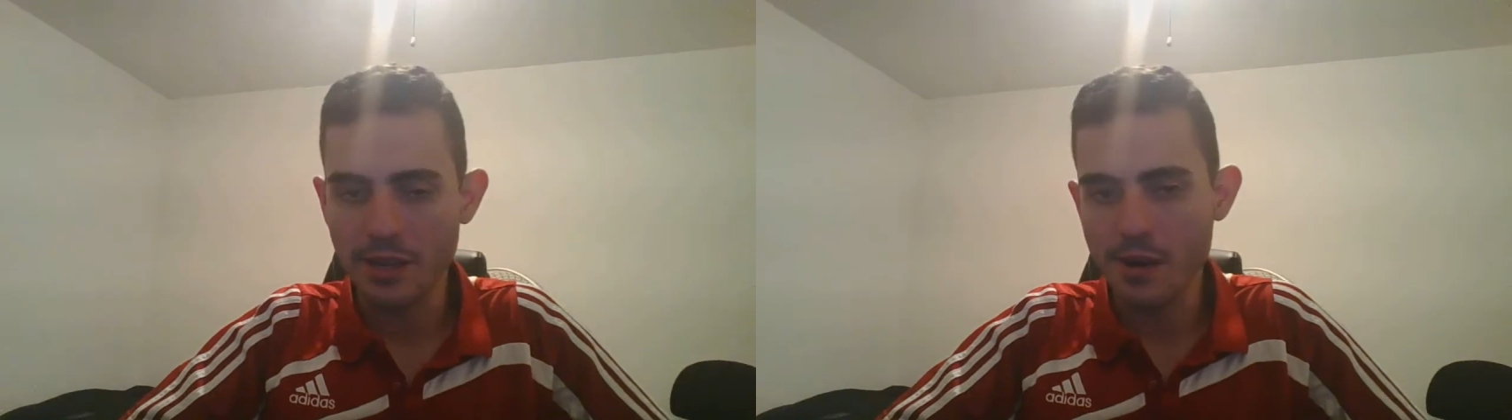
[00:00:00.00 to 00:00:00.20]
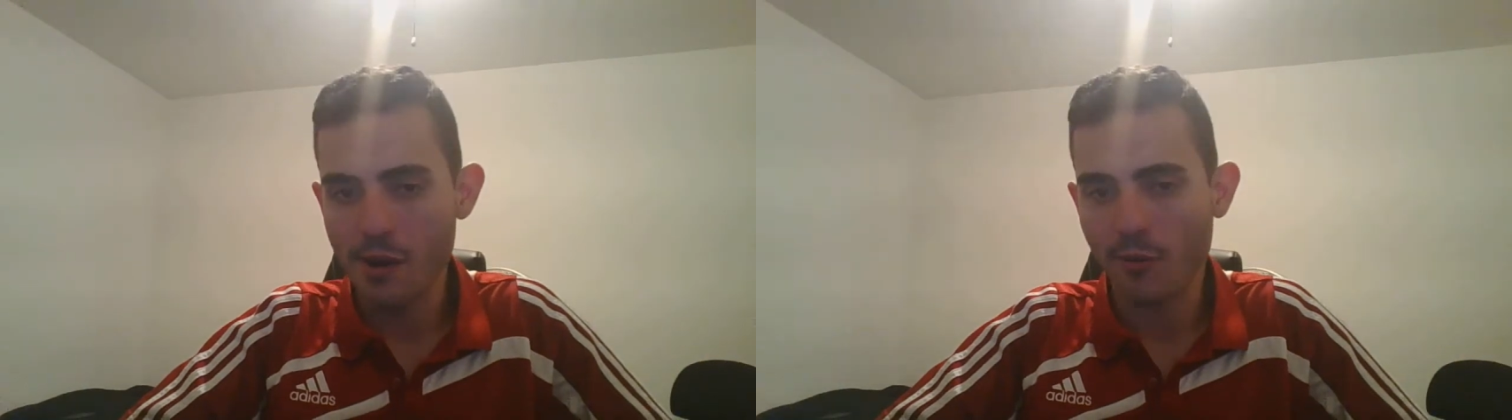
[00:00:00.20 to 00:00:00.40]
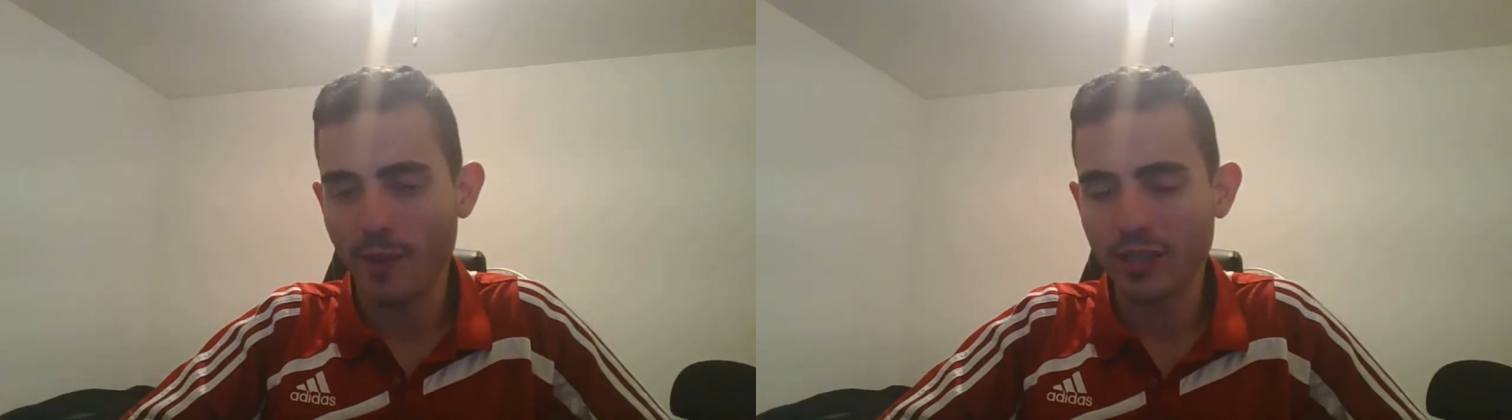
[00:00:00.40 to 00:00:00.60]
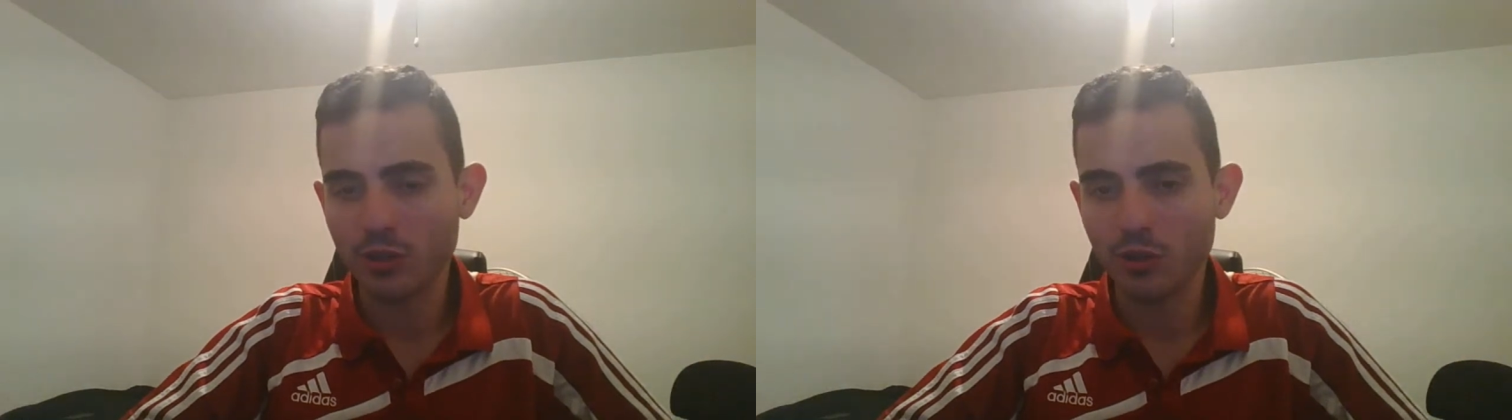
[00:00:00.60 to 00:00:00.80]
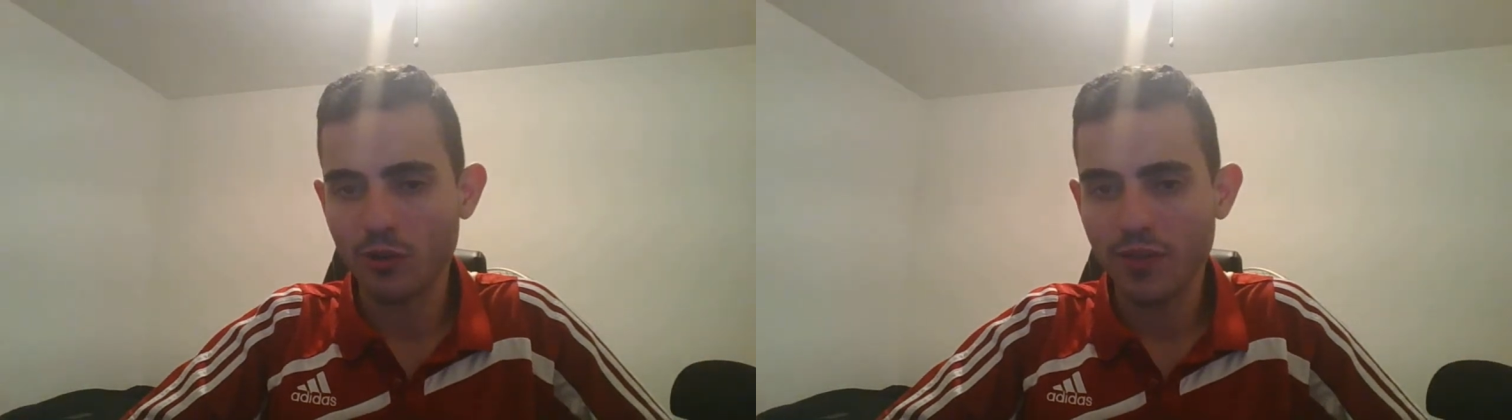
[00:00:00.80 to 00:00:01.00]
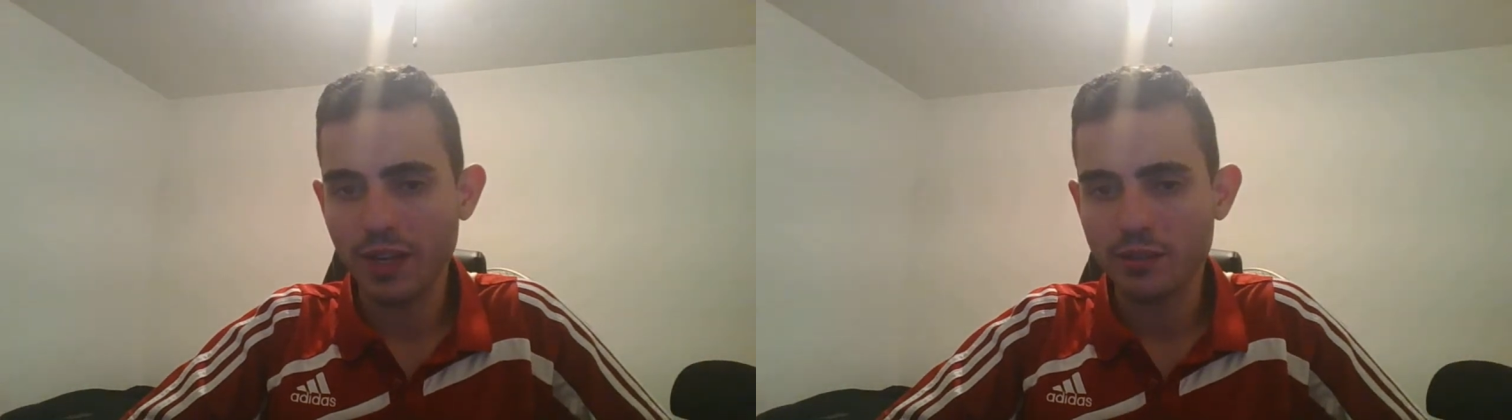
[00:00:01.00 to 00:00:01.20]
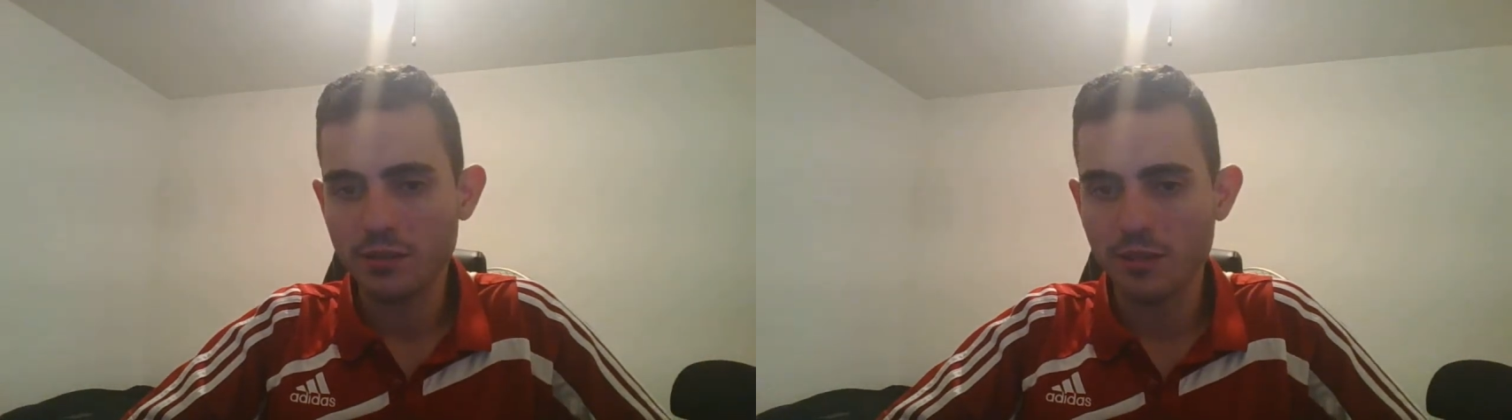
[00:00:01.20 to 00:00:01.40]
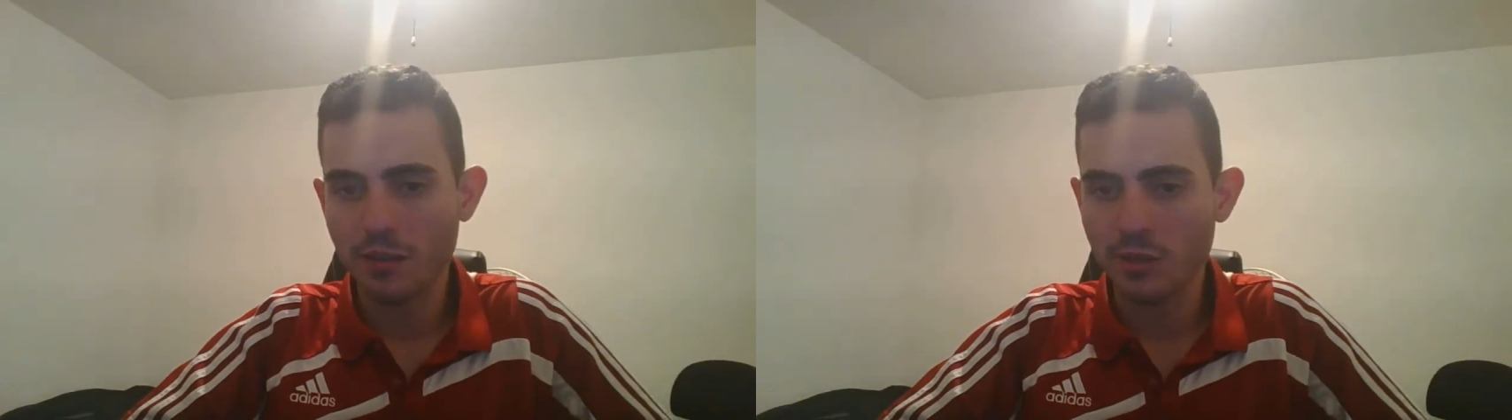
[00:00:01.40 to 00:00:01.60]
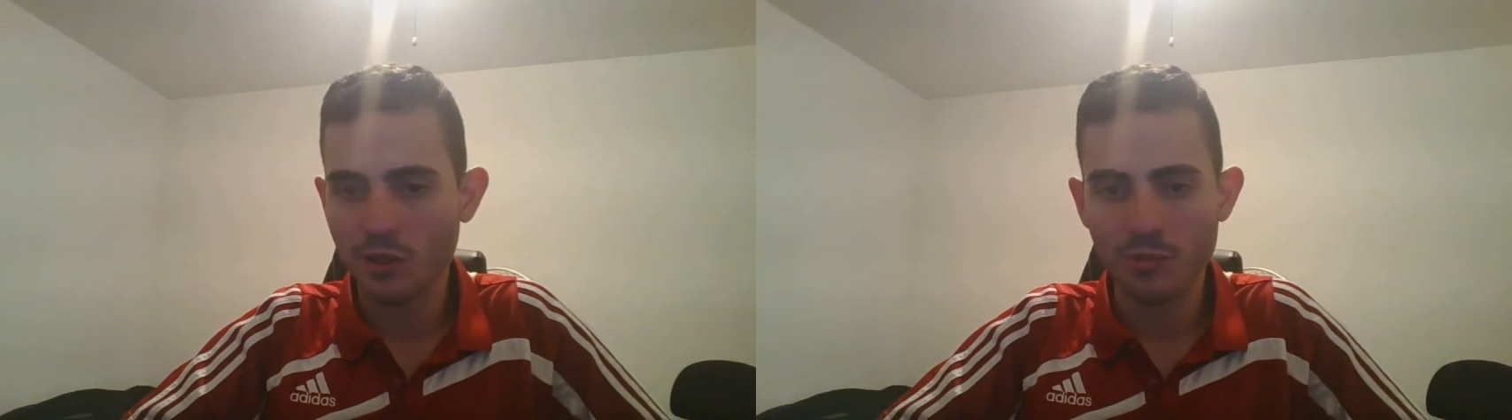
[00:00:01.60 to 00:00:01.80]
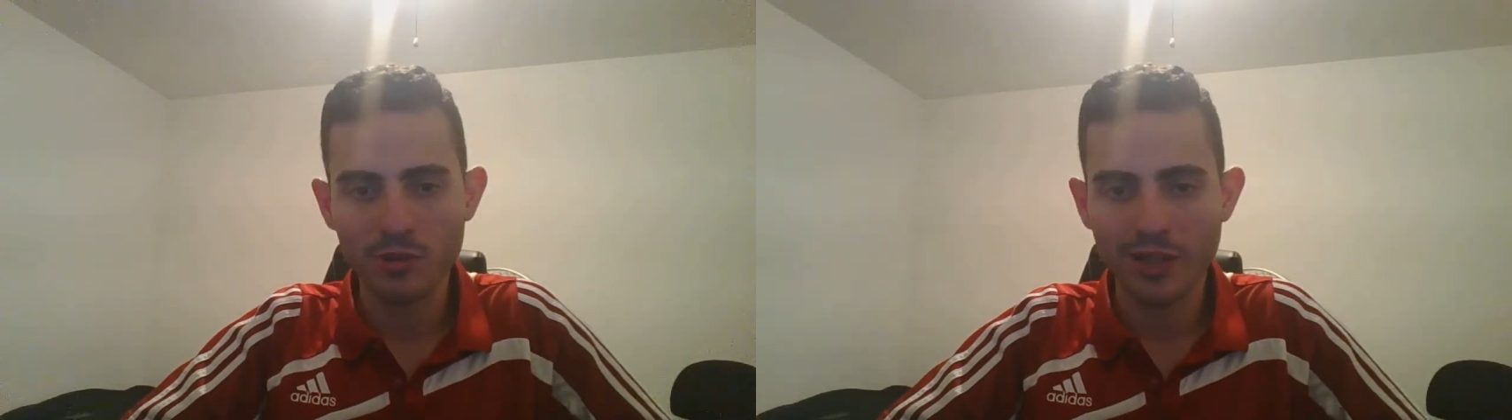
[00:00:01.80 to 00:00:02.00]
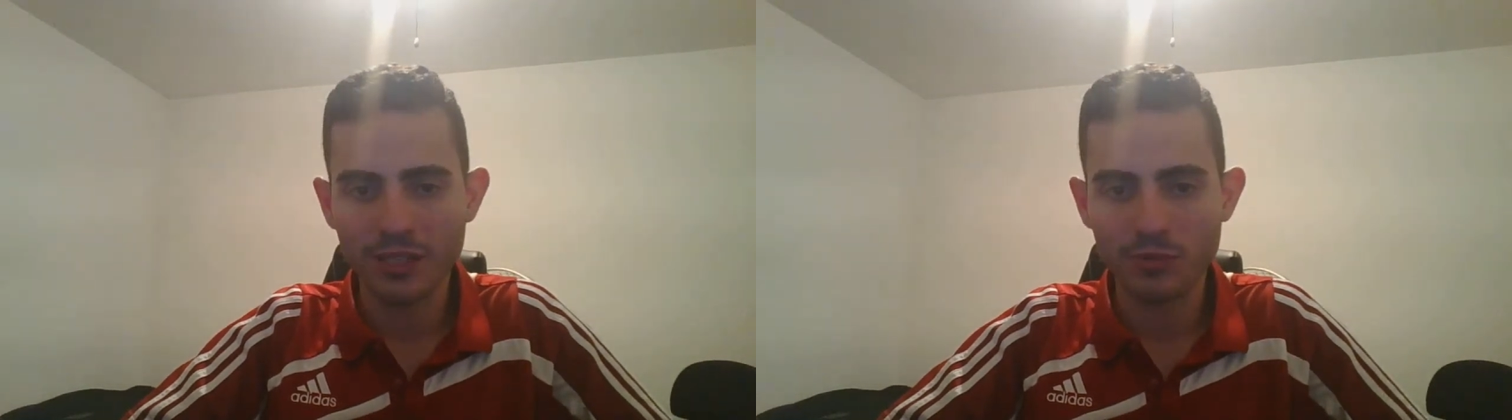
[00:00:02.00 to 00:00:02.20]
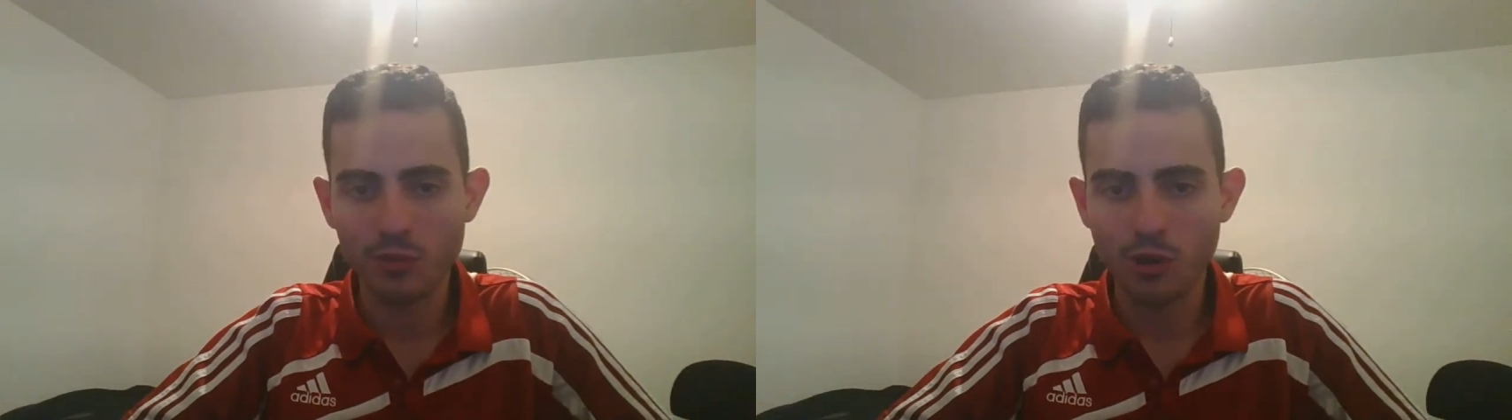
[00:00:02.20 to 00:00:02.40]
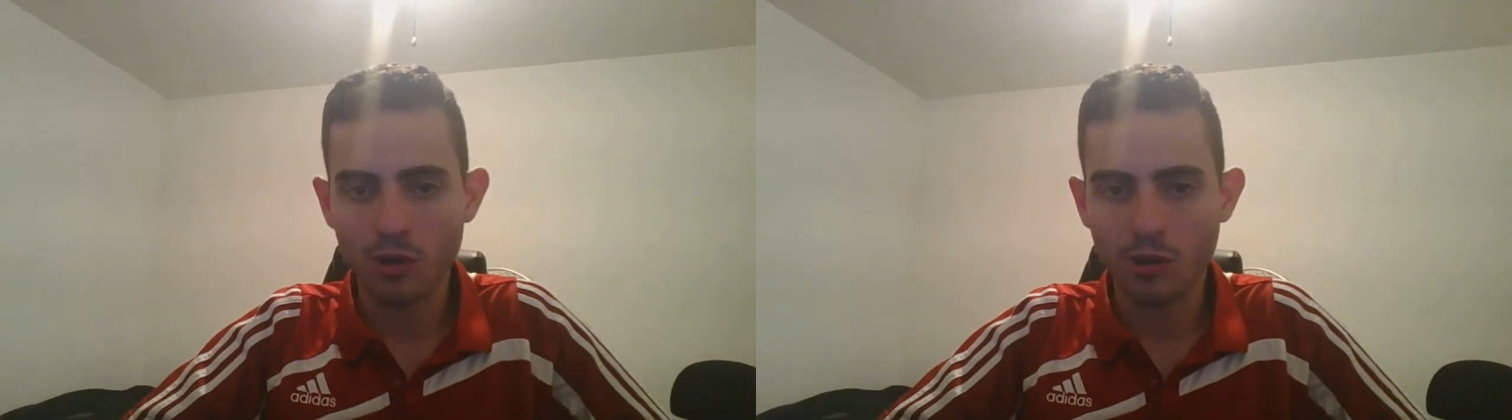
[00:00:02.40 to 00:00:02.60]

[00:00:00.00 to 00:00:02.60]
of my surveys. I'm going to put the links below.